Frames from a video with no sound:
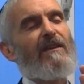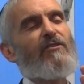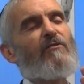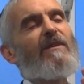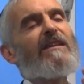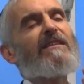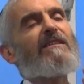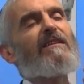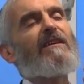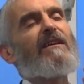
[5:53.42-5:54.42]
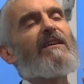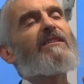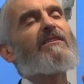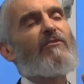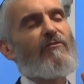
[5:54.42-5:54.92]
you must
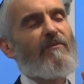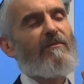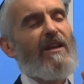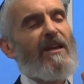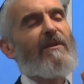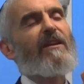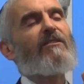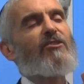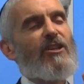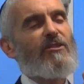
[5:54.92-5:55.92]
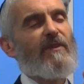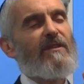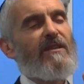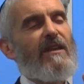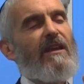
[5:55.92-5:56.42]
assume and make a
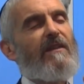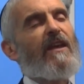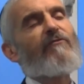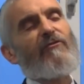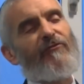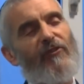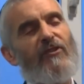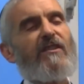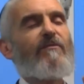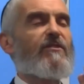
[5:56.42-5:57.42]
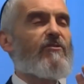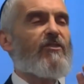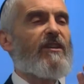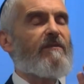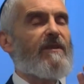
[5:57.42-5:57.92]
judgment that if you force them into
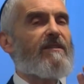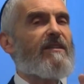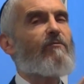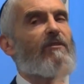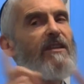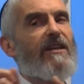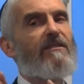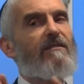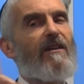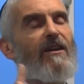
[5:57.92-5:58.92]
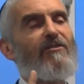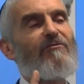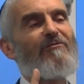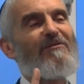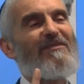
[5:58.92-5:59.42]
treatment, they will later thank you.